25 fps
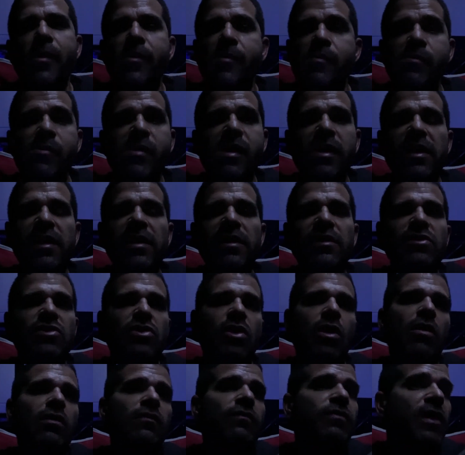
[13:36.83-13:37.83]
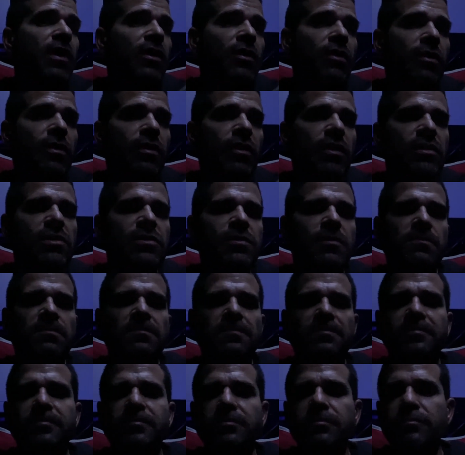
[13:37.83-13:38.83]
But again, it's cauliflower crust.
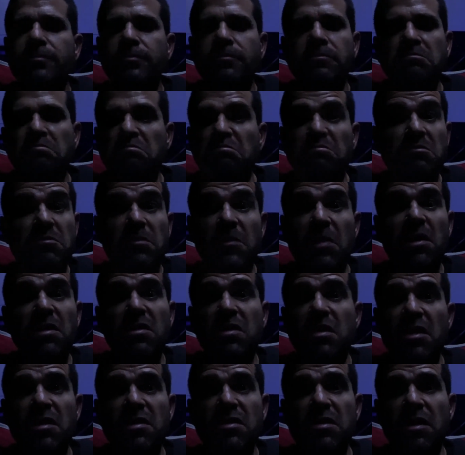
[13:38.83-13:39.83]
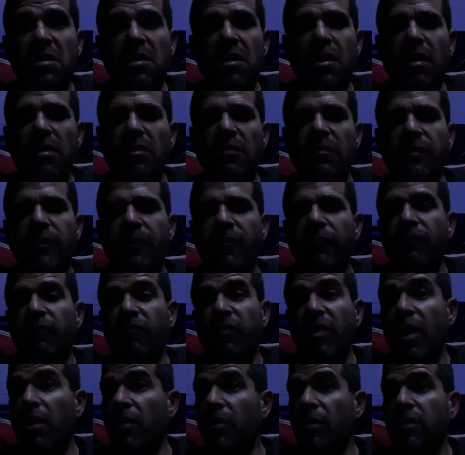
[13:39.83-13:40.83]
Didn't taste like
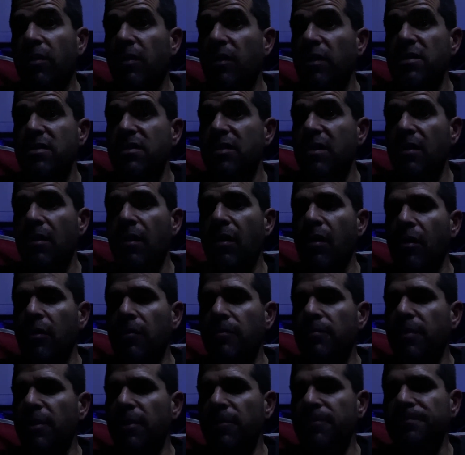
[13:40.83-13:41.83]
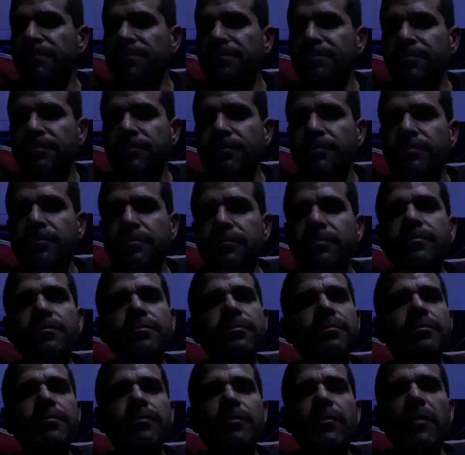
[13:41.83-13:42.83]
cauliflower crust at all, but
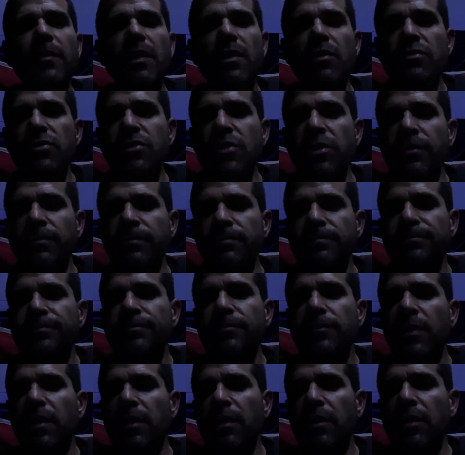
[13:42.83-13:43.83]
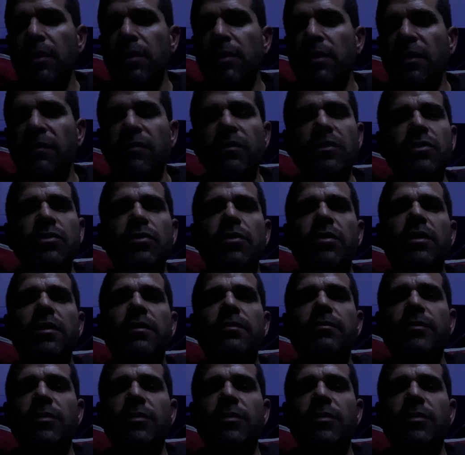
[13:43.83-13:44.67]
it was good. Definitely enjoyed it.